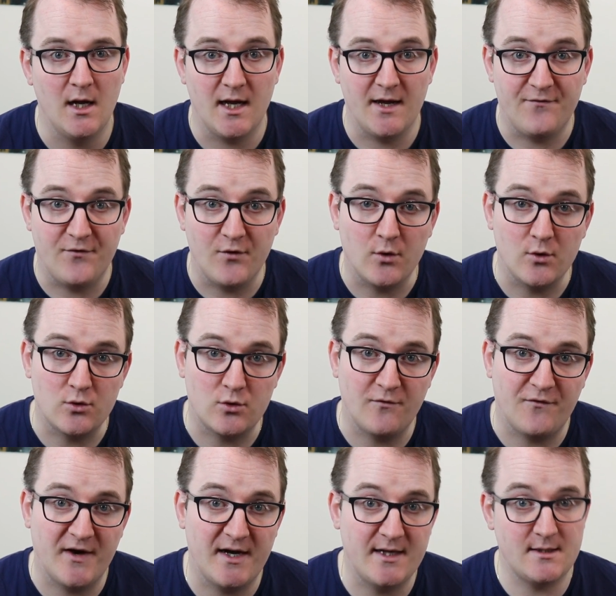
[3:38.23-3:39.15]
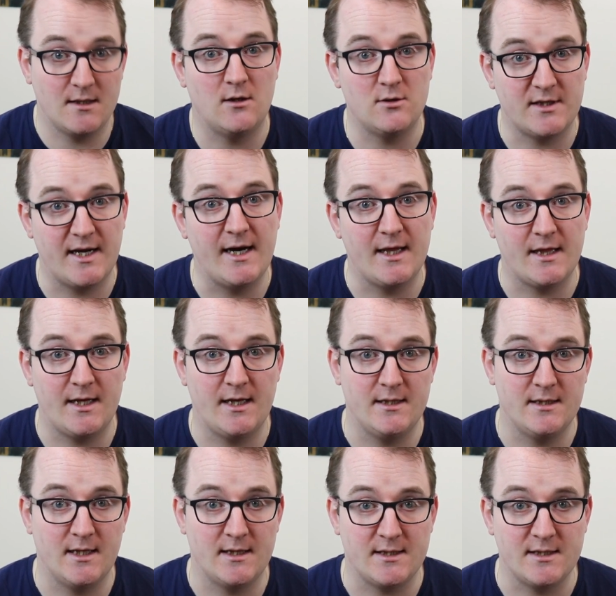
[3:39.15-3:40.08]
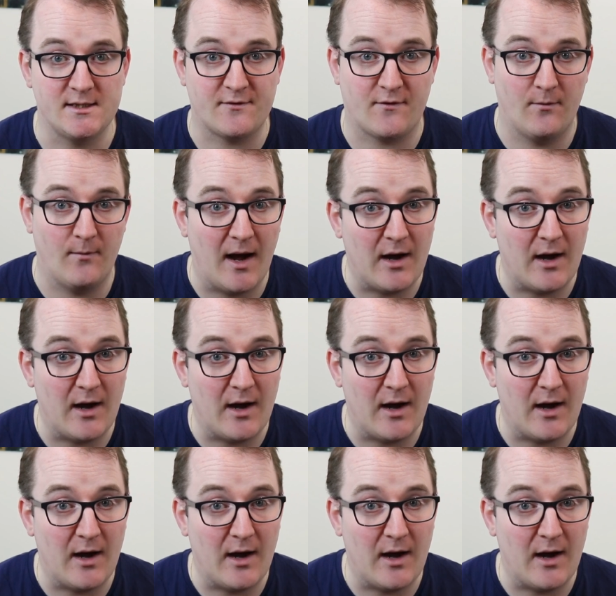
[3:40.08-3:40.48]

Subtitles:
If you're going to find out anything that is from